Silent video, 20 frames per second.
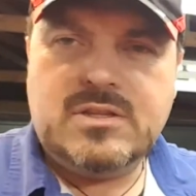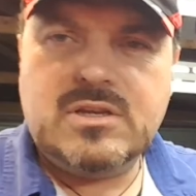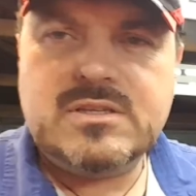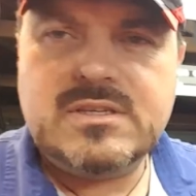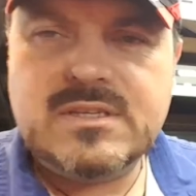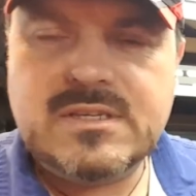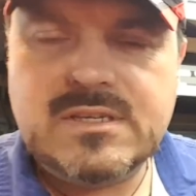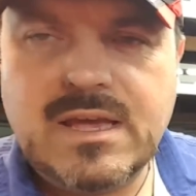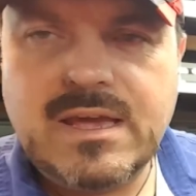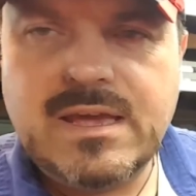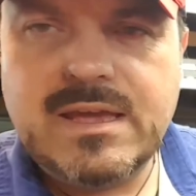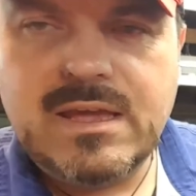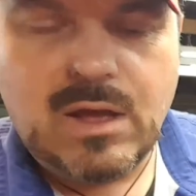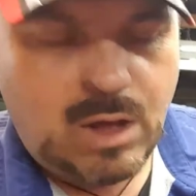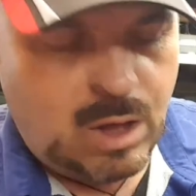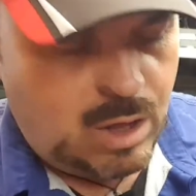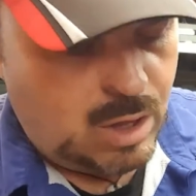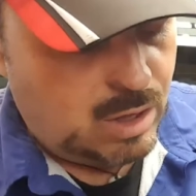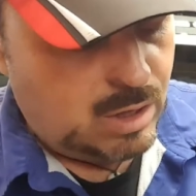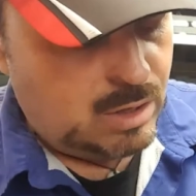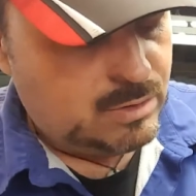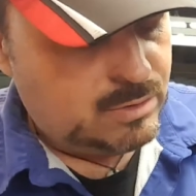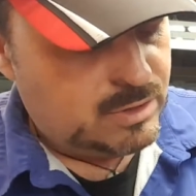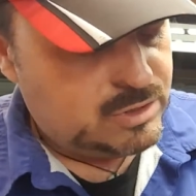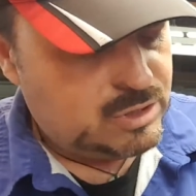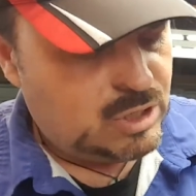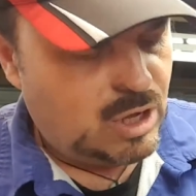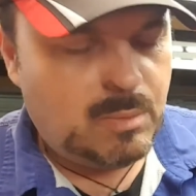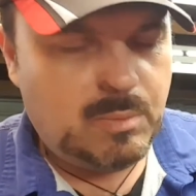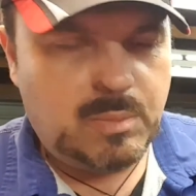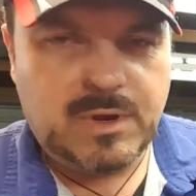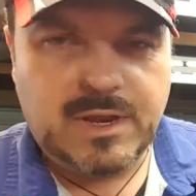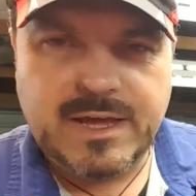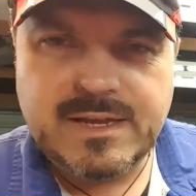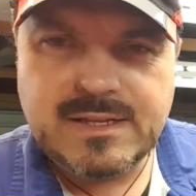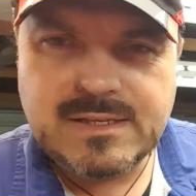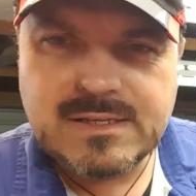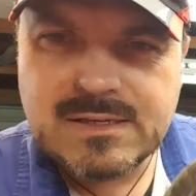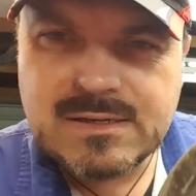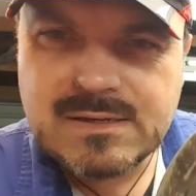does say on the top
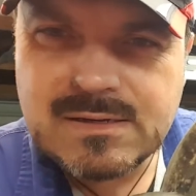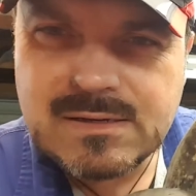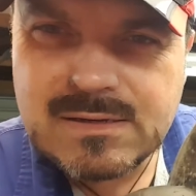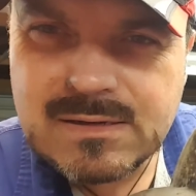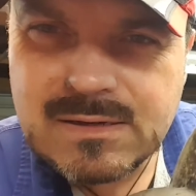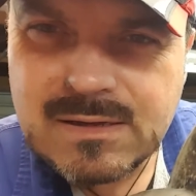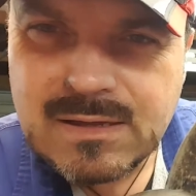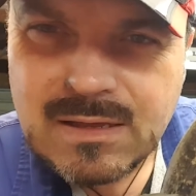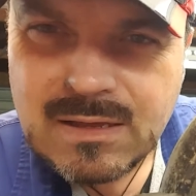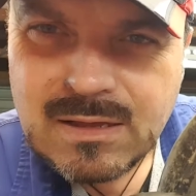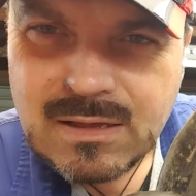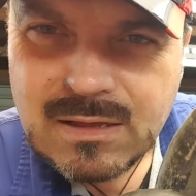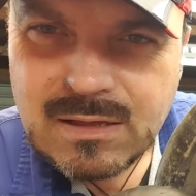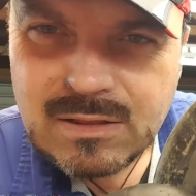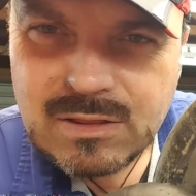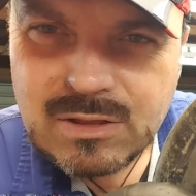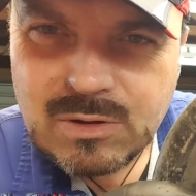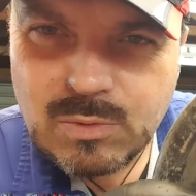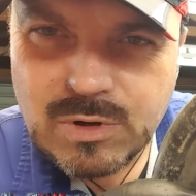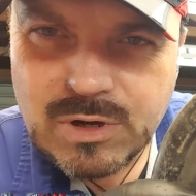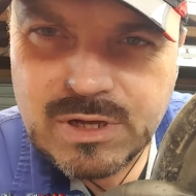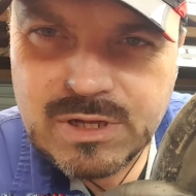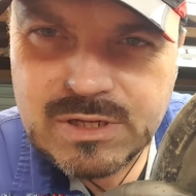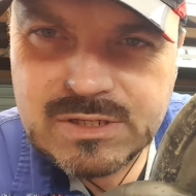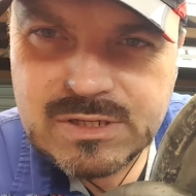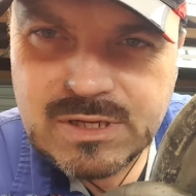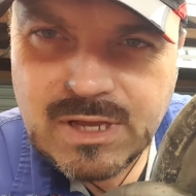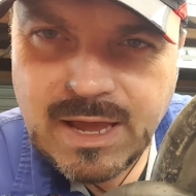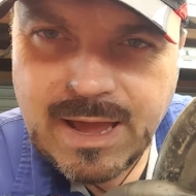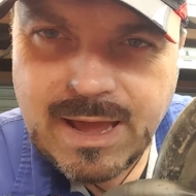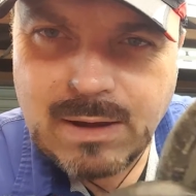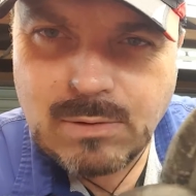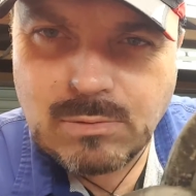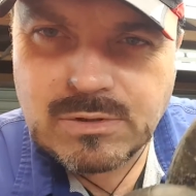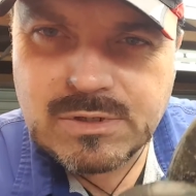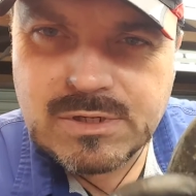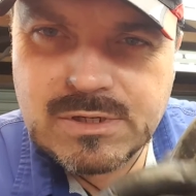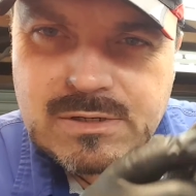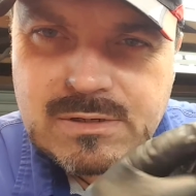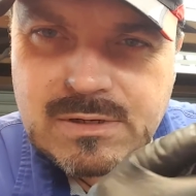plate the words
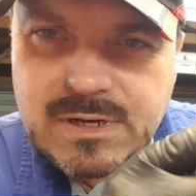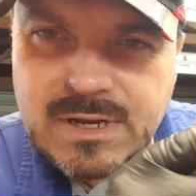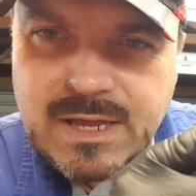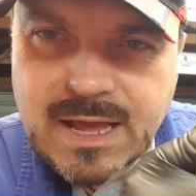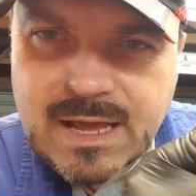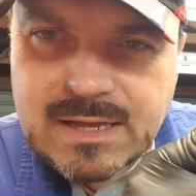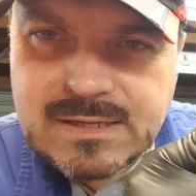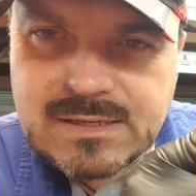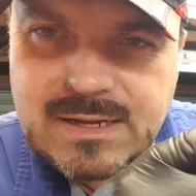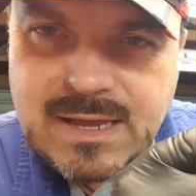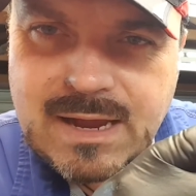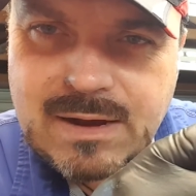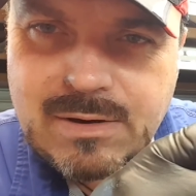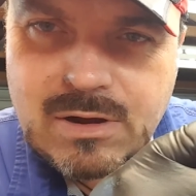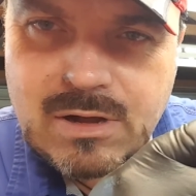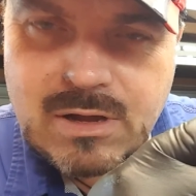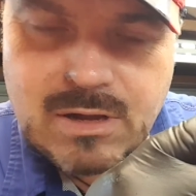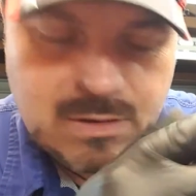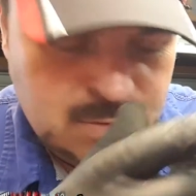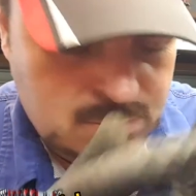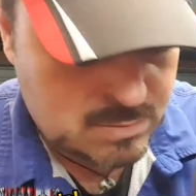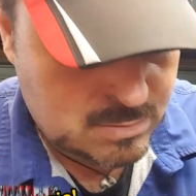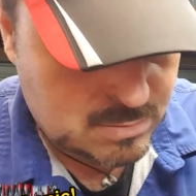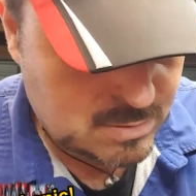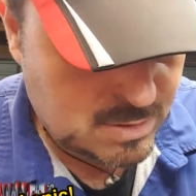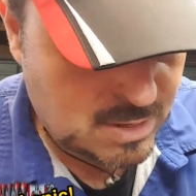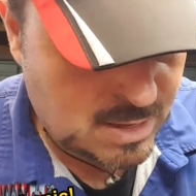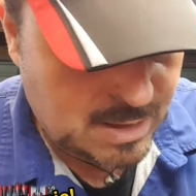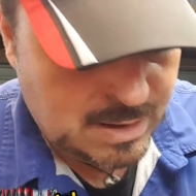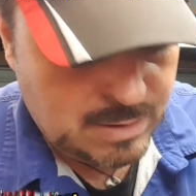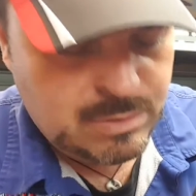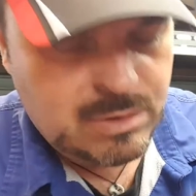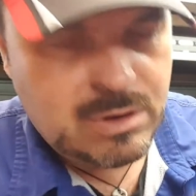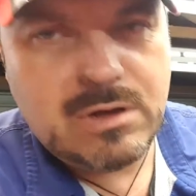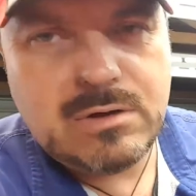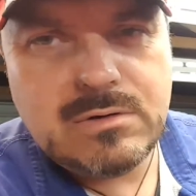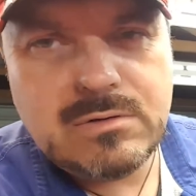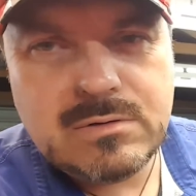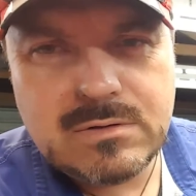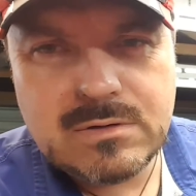out, and it has an arrow. That
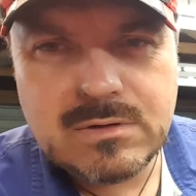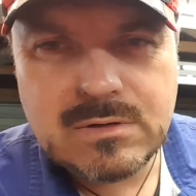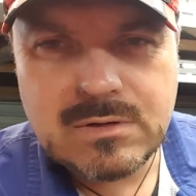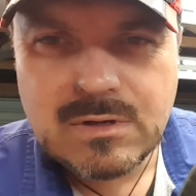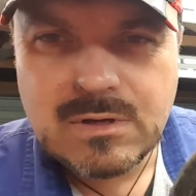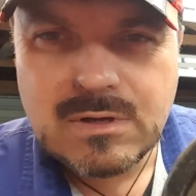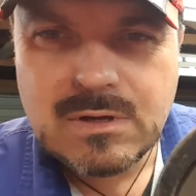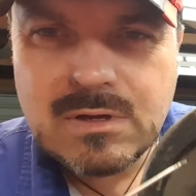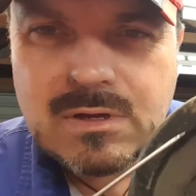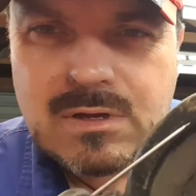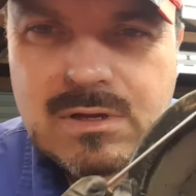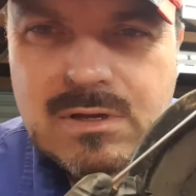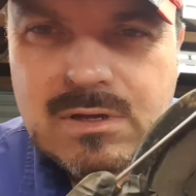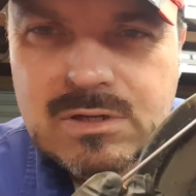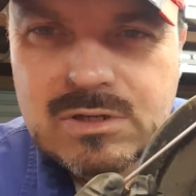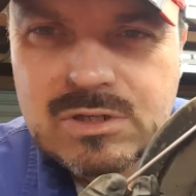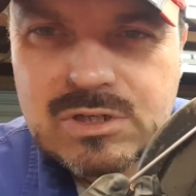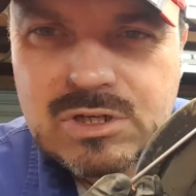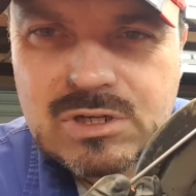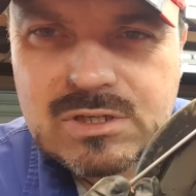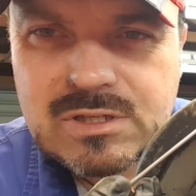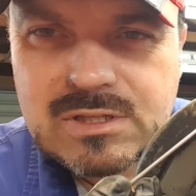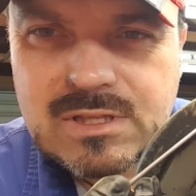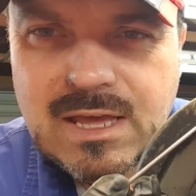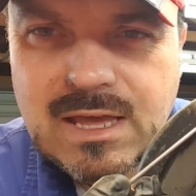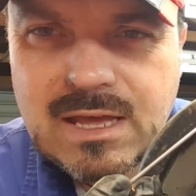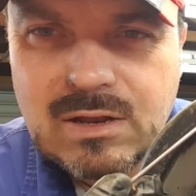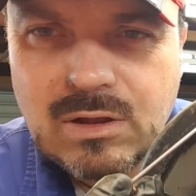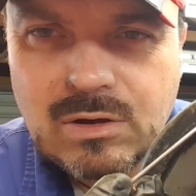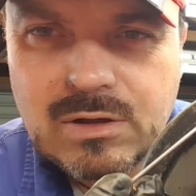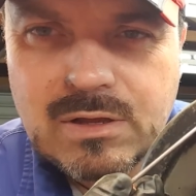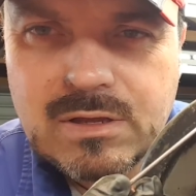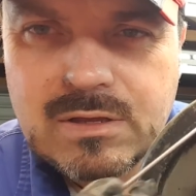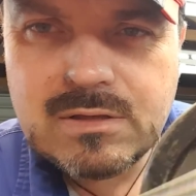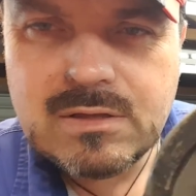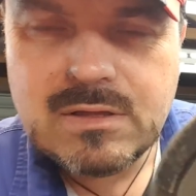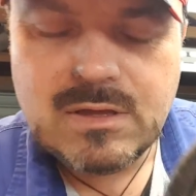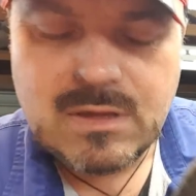arrow just there, look.